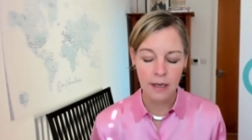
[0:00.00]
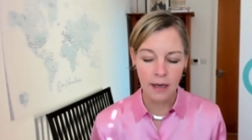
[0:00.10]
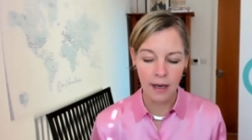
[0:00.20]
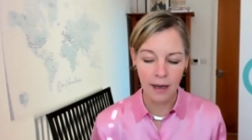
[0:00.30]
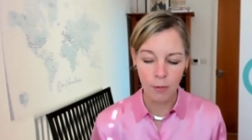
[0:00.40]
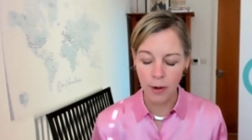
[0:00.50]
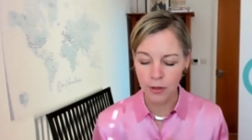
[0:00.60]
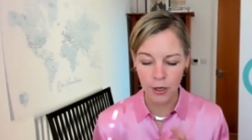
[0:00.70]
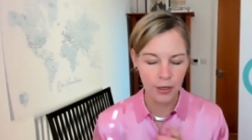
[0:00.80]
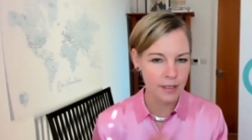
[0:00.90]
uh, whether
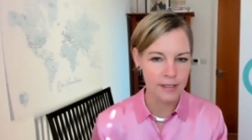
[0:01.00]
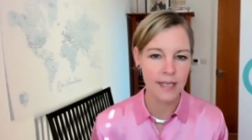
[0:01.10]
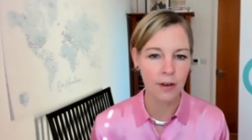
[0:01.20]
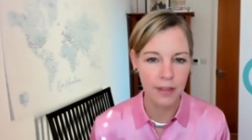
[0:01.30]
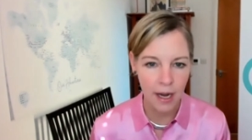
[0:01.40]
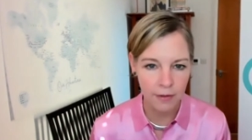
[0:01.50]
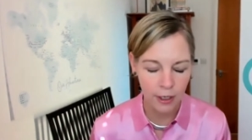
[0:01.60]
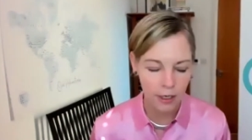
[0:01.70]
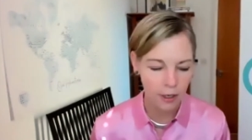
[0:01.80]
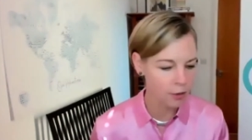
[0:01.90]
you're in South
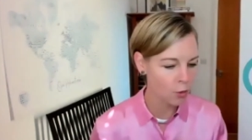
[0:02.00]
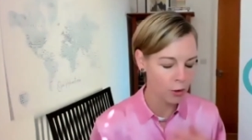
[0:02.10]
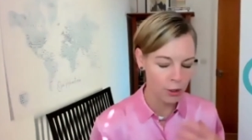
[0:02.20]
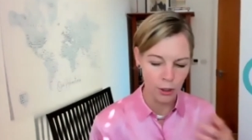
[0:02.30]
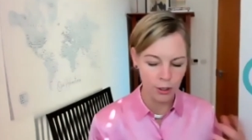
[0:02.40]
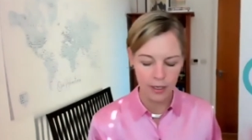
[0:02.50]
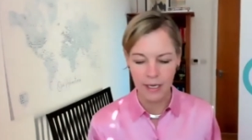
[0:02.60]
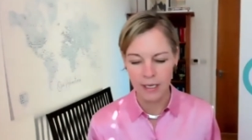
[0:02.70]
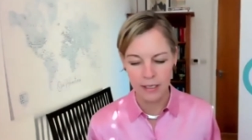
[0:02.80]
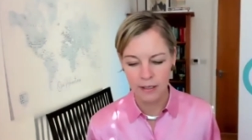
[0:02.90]
Africa or you're
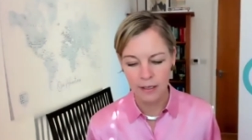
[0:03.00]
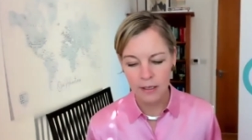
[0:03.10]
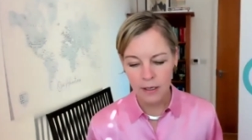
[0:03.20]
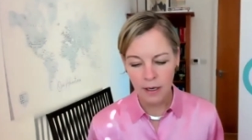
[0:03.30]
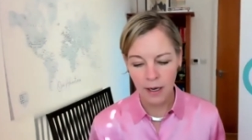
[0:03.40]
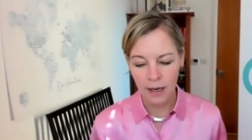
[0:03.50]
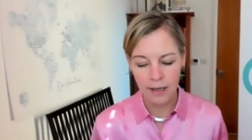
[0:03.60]
in uh,